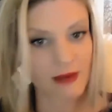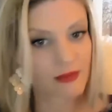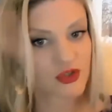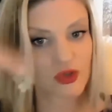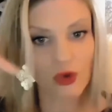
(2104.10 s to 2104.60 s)
that
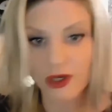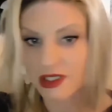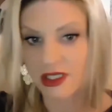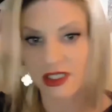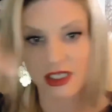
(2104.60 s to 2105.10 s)
story
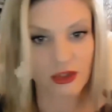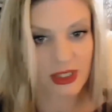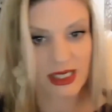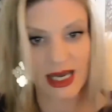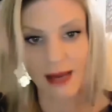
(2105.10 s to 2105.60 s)
is
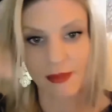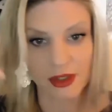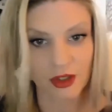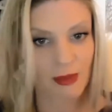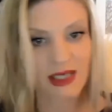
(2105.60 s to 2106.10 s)
continuing to
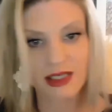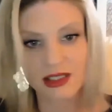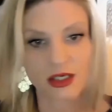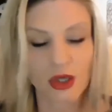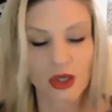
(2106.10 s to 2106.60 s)
happen. Your mind
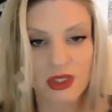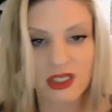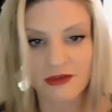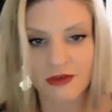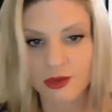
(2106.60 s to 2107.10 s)
doesn't know the
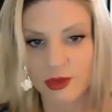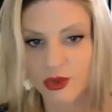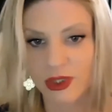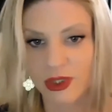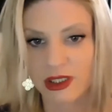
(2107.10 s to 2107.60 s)
difference
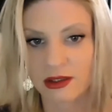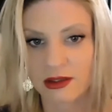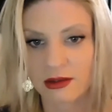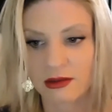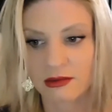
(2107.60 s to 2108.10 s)
between
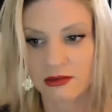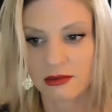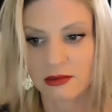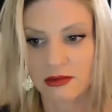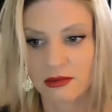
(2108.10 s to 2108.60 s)

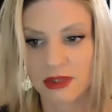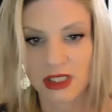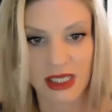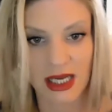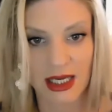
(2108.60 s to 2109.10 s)

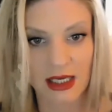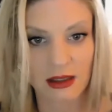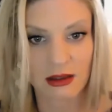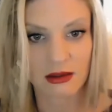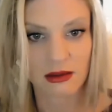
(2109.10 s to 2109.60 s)
today,